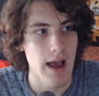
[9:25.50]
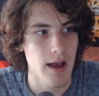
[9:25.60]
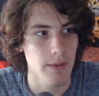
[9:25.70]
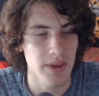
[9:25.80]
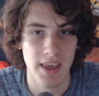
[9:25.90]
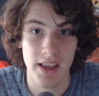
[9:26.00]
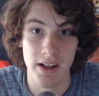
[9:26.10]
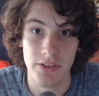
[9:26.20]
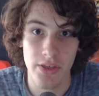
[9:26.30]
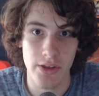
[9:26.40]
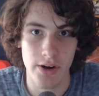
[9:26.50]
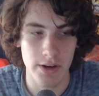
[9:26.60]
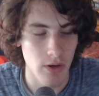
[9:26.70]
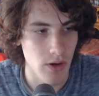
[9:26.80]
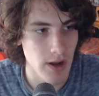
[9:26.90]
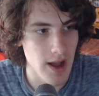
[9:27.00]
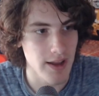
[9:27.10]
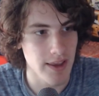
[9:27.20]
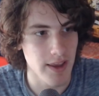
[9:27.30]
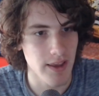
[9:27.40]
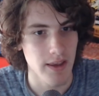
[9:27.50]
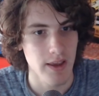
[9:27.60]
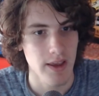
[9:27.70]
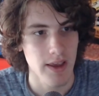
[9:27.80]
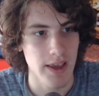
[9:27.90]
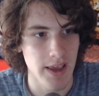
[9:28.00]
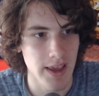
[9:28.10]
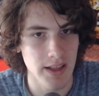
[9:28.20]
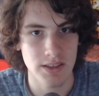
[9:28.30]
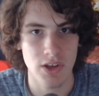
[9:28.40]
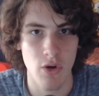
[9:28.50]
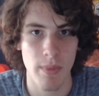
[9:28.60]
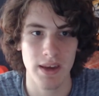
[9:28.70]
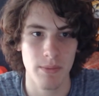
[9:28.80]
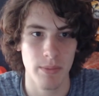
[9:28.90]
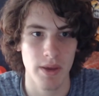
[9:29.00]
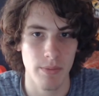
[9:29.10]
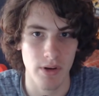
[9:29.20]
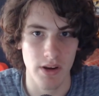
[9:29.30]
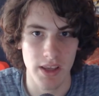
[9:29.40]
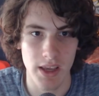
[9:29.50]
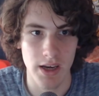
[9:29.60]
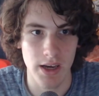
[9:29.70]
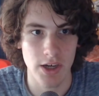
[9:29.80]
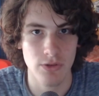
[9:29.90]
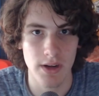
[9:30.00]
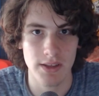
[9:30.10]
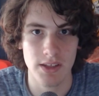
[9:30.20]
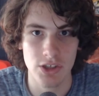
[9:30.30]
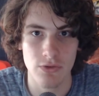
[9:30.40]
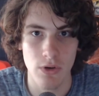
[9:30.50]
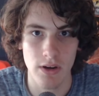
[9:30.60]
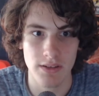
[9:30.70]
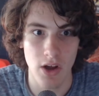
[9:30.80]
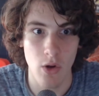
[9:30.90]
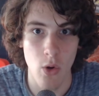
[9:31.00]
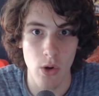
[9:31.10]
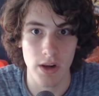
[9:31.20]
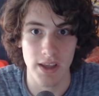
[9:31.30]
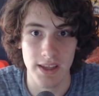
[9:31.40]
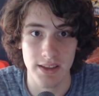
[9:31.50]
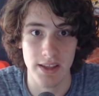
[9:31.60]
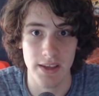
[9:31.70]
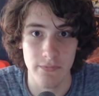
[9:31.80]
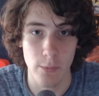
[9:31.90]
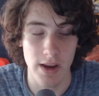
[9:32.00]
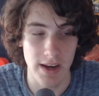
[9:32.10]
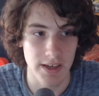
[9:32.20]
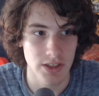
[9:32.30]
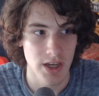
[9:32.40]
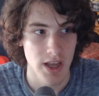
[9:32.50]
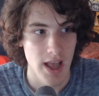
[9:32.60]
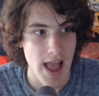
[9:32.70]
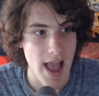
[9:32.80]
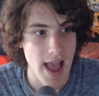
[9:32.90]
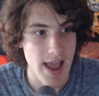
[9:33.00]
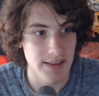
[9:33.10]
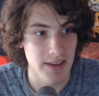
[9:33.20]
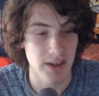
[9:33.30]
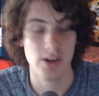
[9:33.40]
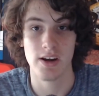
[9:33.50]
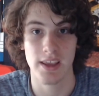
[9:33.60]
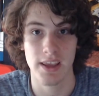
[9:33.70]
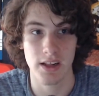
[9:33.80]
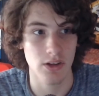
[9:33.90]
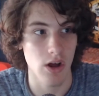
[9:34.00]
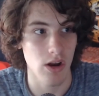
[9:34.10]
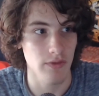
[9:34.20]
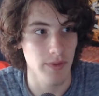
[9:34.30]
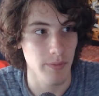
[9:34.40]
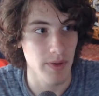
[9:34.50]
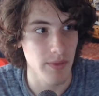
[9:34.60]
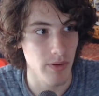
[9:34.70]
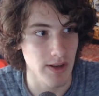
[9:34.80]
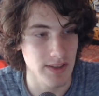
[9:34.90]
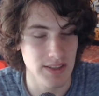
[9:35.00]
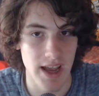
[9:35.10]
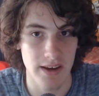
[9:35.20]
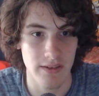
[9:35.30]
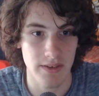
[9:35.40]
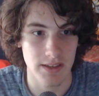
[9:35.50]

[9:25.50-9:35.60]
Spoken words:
He killed the 3rd Hokage. He killed so many people. He literally destroyed the whole Hidden Leaf village, and he nearly killed all of the people inside of it.